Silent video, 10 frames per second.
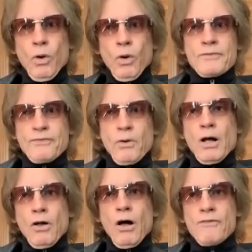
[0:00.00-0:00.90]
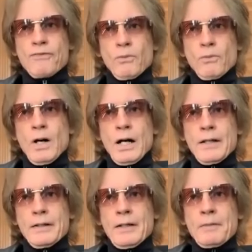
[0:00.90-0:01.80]
One for all for
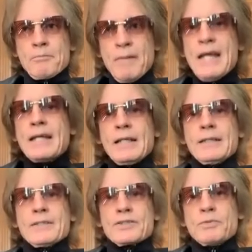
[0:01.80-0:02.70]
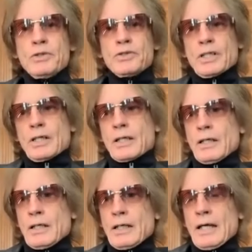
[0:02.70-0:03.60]
one, making this music.
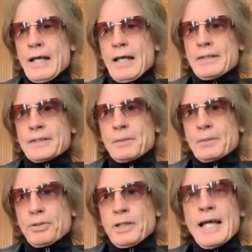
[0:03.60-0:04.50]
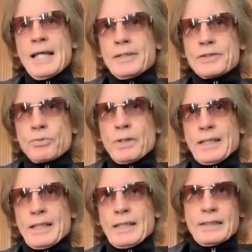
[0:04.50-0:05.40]
And the playing is
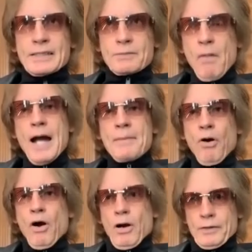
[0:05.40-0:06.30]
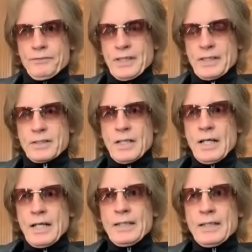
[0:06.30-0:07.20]
really, at least my part of this,
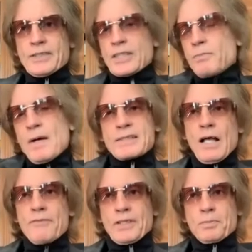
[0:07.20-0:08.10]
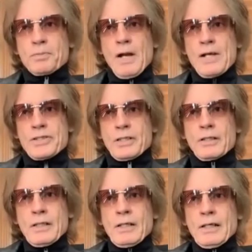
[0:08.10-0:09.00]
is just my
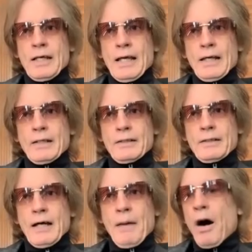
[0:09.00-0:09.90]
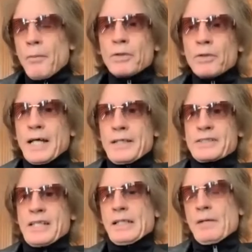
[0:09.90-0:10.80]
self-expression. And I'm humbled that you
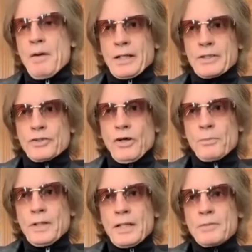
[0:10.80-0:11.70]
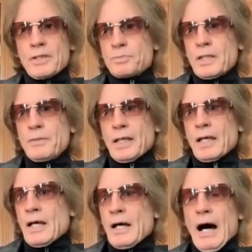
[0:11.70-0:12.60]
said that about my guitar playing, because believe me,
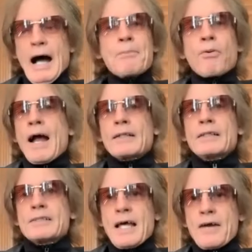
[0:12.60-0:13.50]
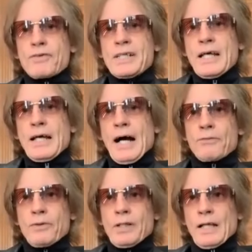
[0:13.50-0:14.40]
I practice every day.
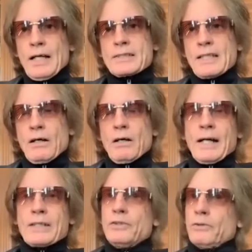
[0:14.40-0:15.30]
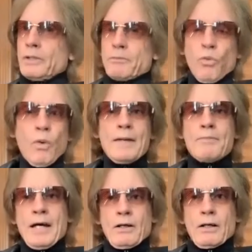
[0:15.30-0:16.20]
I realize that, oh, I could do it way
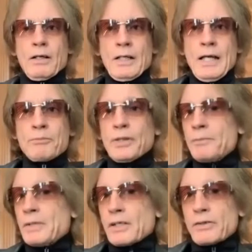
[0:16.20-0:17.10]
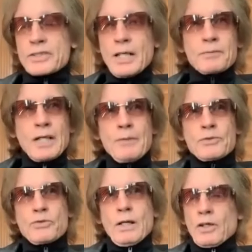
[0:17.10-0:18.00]
better. And believe me, there are some
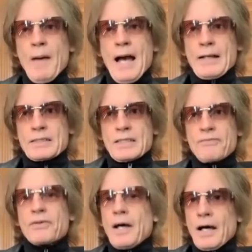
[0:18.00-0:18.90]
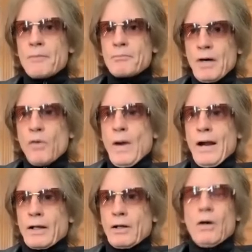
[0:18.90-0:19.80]
times where I look back at stuff and I'm
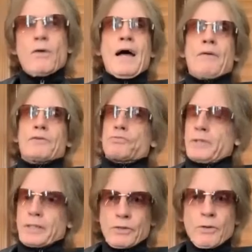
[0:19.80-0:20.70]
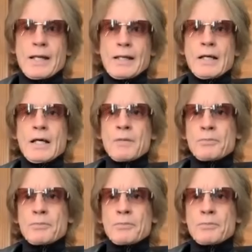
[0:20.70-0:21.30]
aware. I go, oh, that was really great.